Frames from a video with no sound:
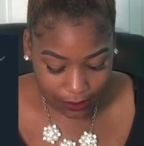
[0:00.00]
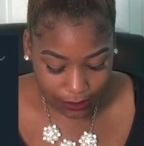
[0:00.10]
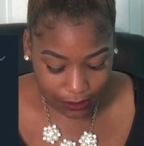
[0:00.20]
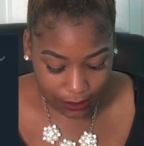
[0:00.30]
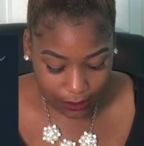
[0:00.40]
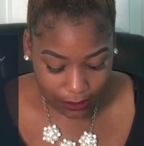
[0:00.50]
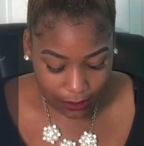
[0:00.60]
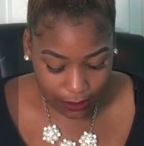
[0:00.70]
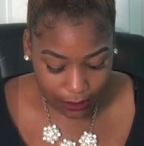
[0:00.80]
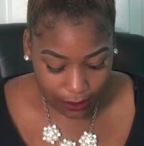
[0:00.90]

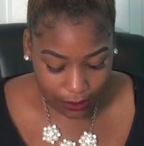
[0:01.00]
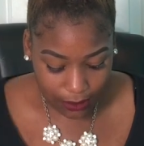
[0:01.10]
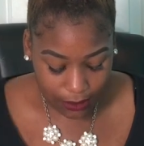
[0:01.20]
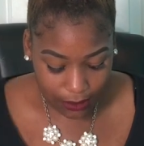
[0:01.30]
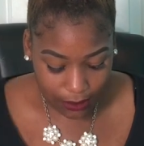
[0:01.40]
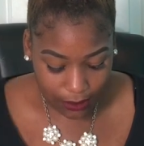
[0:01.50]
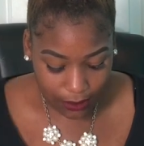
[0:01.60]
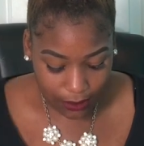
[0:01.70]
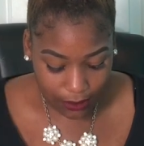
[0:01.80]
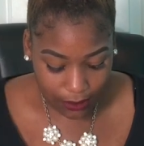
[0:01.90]

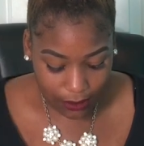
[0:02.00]
(silence)